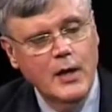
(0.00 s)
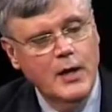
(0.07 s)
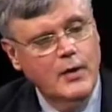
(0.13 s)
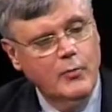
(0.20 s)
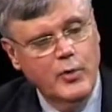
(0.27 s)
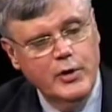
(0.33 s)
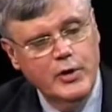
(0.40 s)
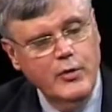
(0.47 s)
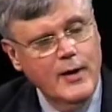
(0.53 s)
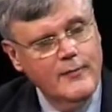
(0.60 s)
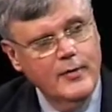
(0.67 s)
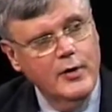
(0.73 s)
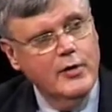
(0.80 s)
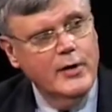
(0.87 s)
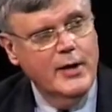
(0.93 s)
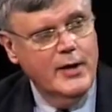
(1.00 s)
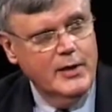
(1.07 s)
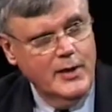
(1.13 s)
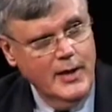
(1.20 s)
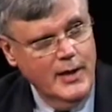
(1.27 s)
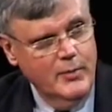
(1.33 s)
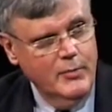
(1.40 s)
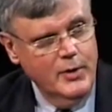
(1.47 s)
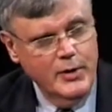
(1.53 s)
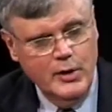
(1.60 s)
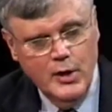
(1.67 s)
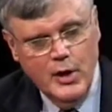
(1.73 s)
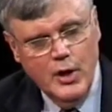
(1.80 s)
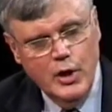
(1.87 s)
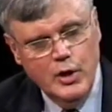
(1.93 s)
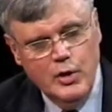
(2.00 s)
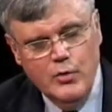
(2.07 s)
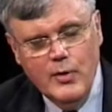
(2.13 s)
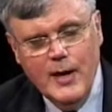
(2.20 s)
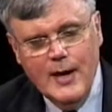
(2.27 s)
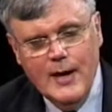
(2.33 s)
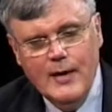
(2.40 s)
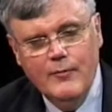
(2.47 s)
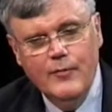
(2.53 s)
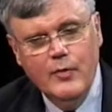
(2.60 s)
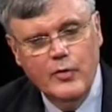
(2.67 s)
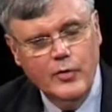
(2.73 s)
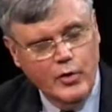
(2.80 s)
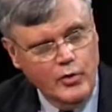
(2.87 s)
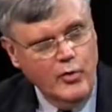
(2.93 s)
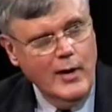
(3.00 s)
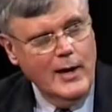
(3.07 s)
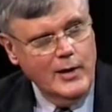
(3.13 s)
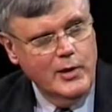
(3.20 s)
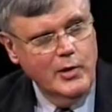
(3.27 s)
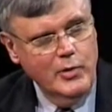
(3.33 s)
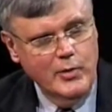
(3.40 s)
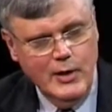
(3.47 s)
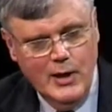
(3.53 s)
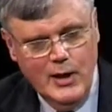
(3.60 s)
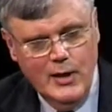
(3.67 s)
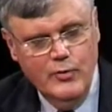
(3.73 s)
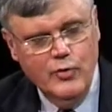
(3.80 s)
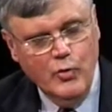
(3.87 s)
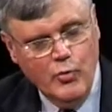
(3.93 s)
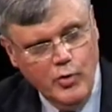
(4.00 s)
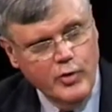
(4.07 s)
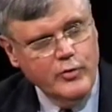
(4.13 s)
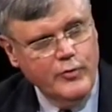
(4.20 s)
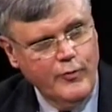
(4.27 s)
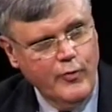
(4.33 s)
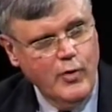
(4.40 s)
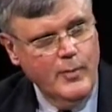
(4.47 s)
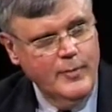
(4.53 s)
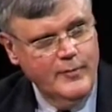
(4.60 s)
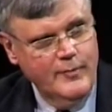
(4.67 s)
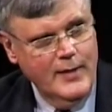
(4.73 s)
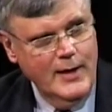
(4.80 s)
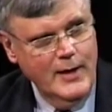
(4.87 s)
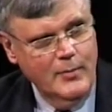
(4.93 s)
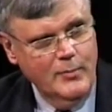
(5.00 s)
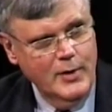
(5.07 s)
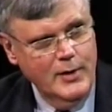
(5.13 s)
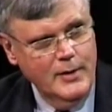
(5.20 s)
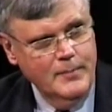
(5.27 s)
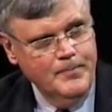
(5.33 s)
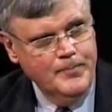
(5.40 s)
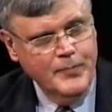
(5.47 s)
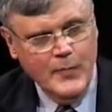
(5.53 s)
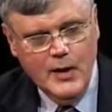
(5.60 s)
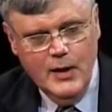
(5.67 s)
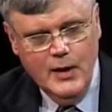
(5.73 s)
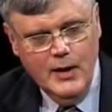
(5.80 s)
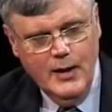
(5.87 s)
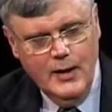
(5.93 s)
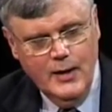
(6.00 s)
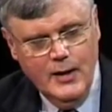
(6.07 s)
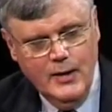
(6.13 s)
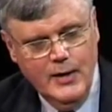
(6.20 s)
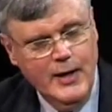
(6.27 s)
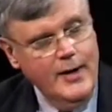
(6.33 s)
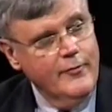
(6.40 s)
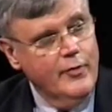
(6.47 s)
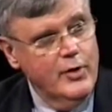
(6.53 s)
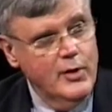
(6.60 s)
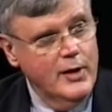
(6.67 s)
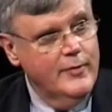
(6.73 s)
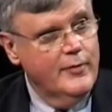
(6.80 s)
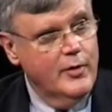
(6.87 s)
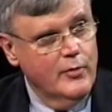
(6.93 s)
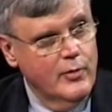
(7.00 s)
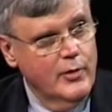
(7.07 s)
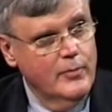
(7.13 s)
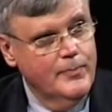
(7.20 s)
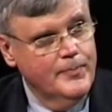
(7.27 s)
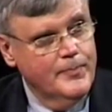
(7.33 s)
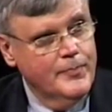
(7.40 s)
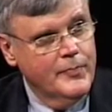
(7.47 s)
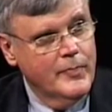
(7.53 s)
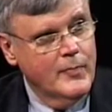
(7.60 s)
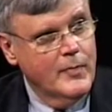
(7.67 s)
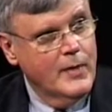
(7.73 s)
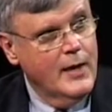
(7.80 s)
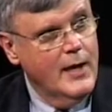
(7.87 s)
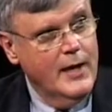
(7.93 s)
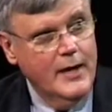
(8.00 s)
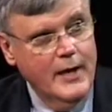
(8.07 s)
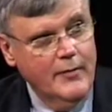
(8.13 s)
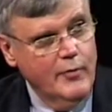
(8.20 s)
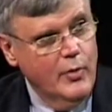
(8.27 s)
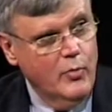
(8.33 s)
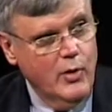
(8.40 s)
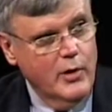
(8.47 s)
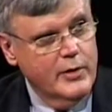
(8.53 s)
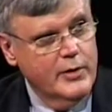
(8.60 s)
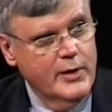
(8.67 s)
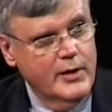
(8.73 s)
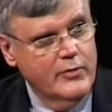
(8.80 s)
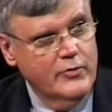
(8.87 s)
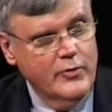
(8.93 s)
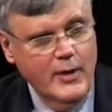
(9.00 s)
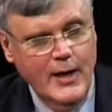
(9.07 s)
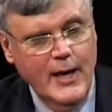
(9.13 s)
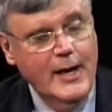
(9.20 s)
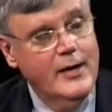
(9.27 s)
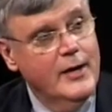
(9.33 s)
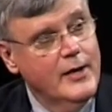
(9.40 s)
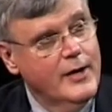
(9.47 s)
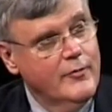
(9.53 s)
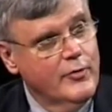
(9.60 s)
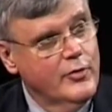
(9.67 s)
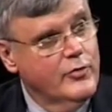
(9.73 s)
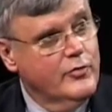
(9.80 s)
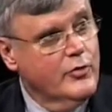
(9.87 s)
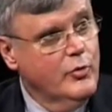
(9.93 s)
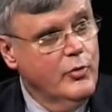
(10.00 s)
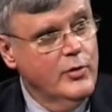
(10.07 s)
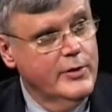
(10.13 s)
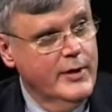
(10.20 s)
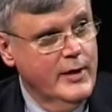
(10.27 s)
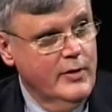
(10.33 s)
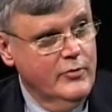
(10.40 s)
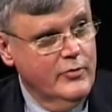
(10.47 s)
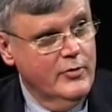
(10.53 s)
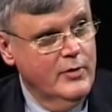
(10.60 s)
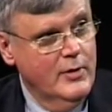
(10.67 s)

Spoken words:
When you have internet gambling, you have the crack cocaine, the worst form of gambling, in every living room, at every work desk, and at every school desk.